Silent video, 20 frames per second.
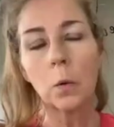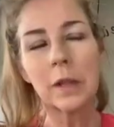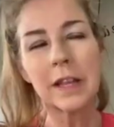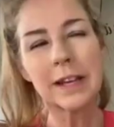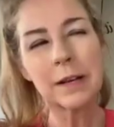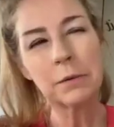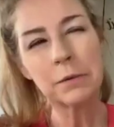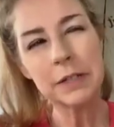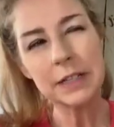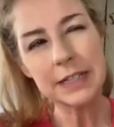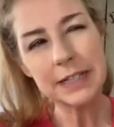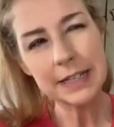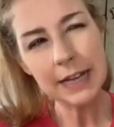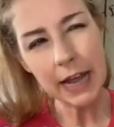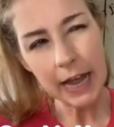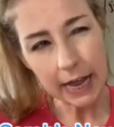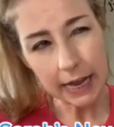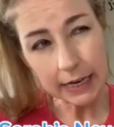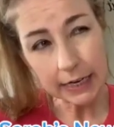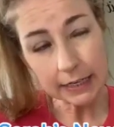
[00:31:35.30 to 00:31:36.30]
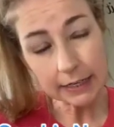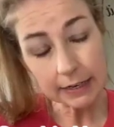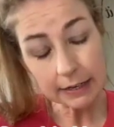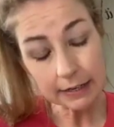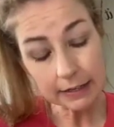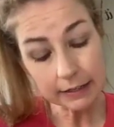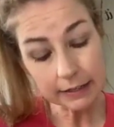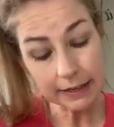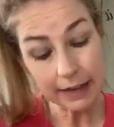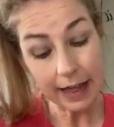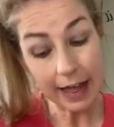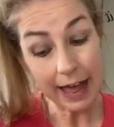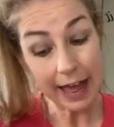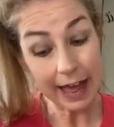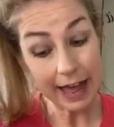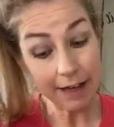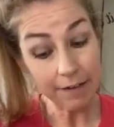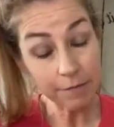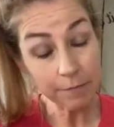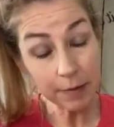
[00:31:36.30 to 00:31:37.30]
Well, I don't technically
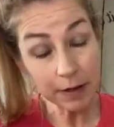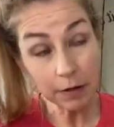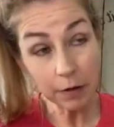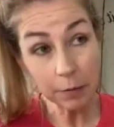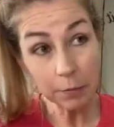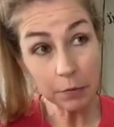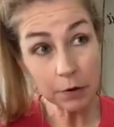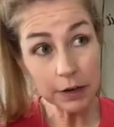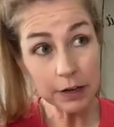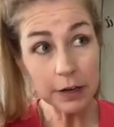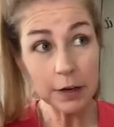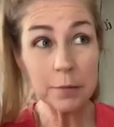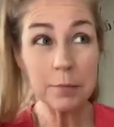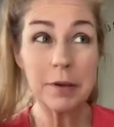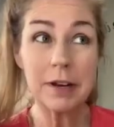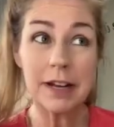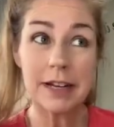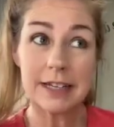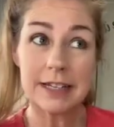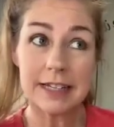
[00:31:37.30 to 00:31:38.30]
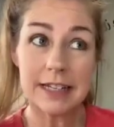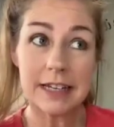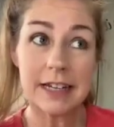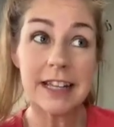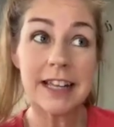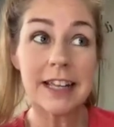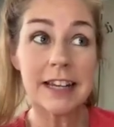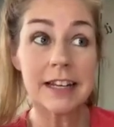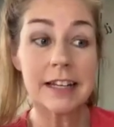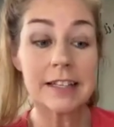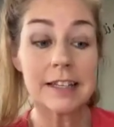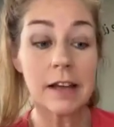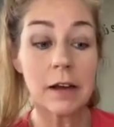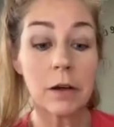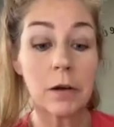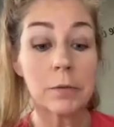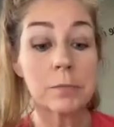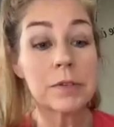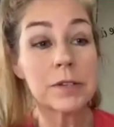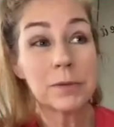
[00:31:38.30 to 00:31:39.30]
have my homework here, but I did it and it's
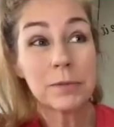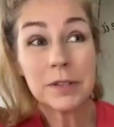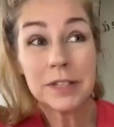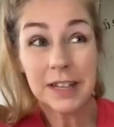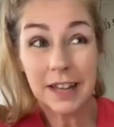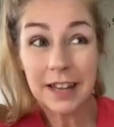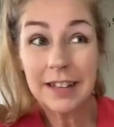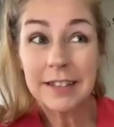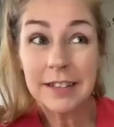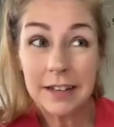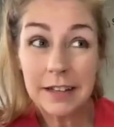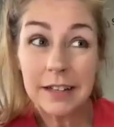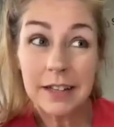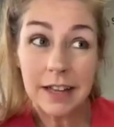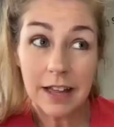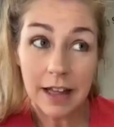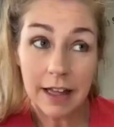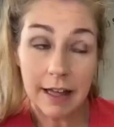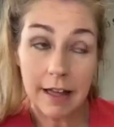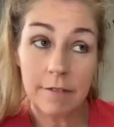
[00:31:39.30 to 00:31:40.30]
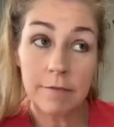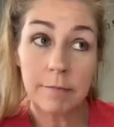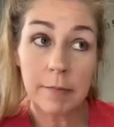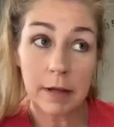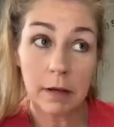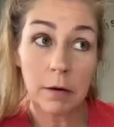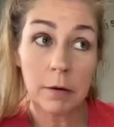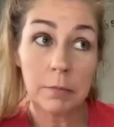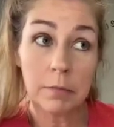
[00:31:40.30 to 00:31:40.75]
at home, so technically I have my